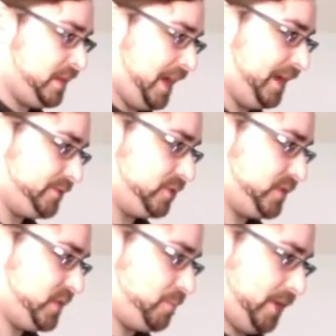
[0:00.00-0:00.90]
after
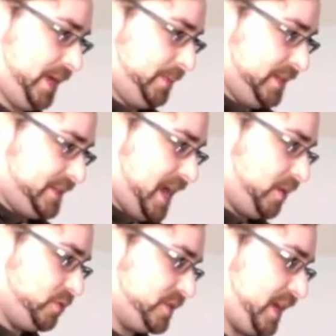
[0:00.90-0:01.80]
it's sprayed, because
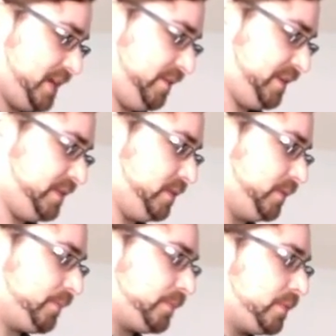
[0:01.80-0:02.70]
that'll just kind of get the
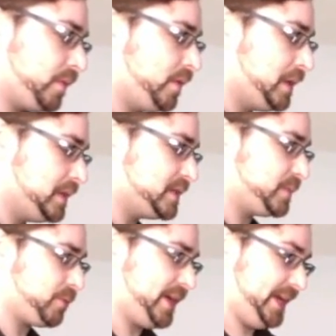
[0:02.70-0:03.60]

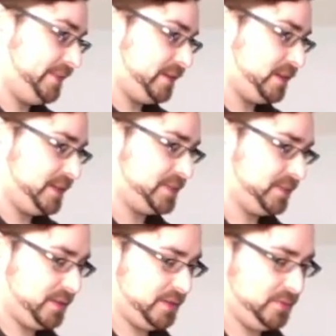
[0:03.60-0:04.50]
spray in there nice and
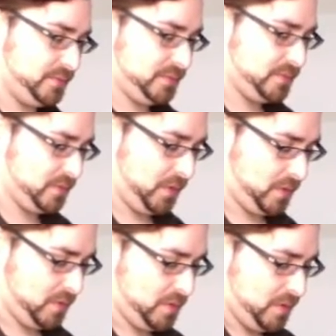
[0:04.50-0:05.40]
good.
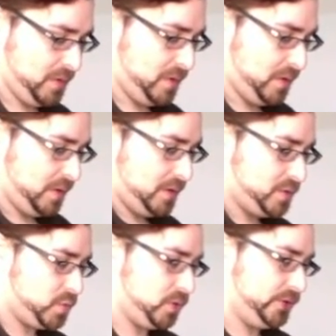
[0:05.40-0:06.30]

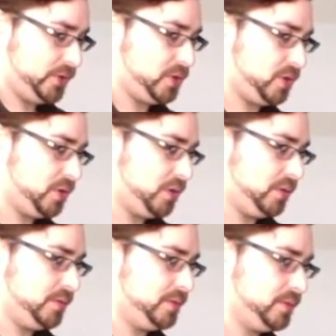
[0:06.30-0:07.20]
Twirl your curl.